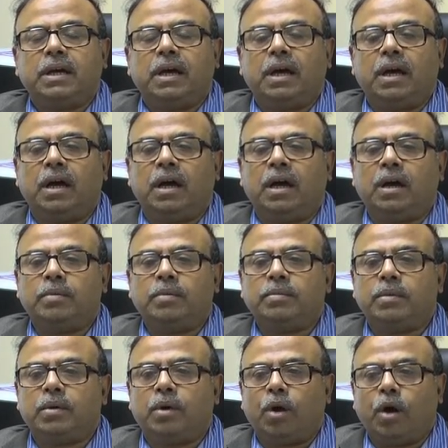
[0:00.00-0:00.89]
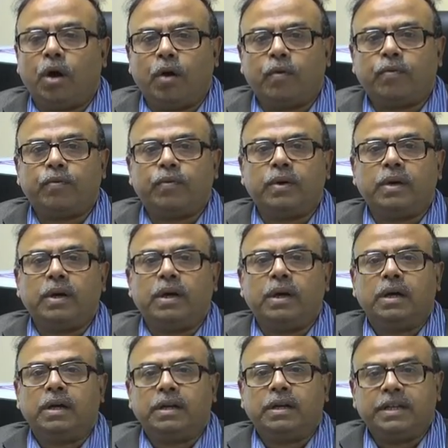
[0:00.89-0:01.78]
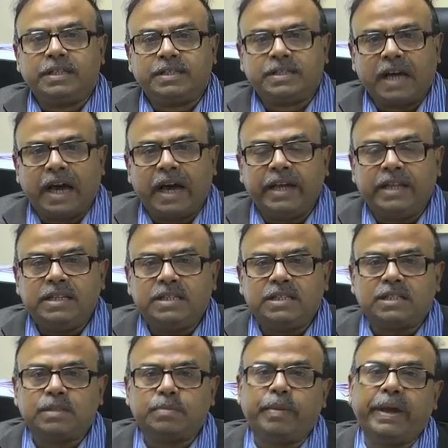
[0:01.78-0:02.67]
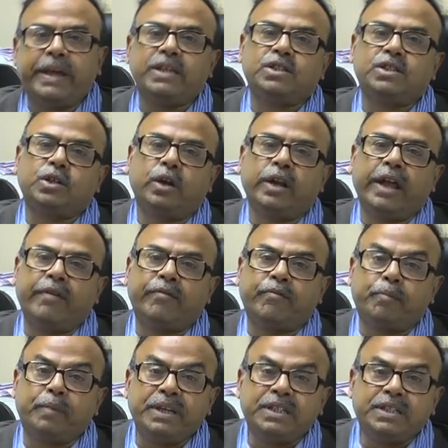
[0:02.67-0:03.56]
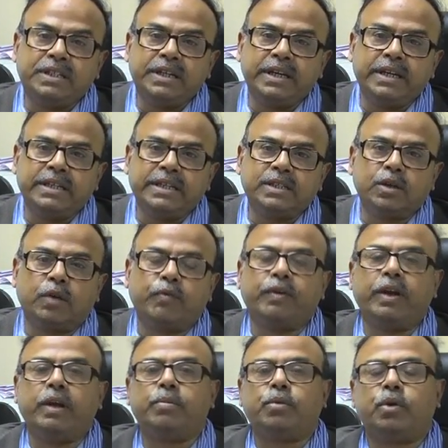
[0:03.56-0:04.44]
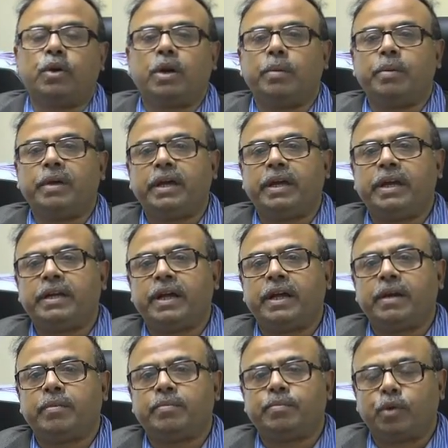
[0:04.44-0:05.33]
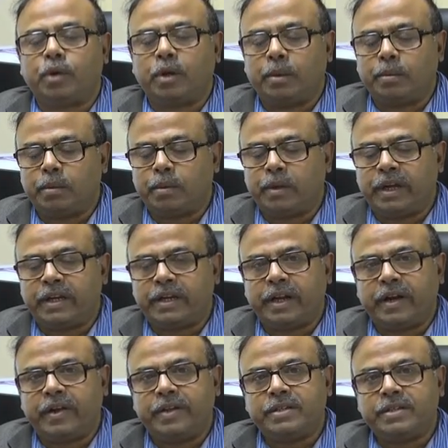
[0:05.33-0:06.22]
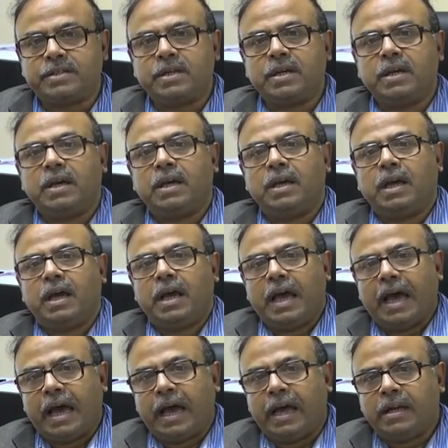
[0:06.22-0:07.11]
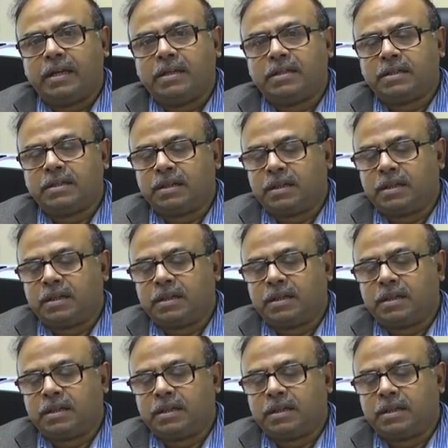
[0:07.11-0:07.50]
of designs based on FPGAs or field programmable gate arrays and